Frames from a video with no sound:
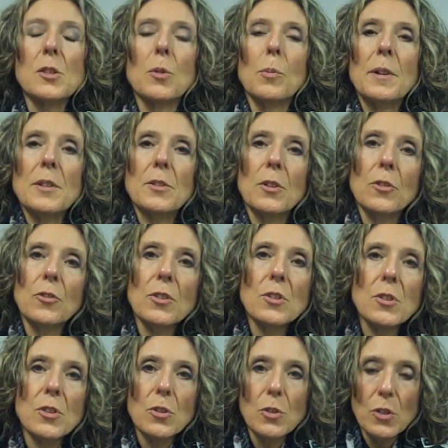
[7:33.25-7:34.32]
the
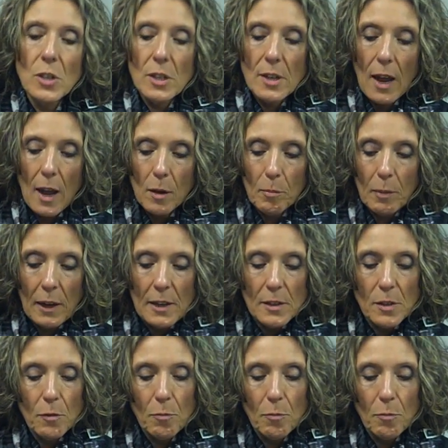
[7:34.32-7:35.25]
researchers used a database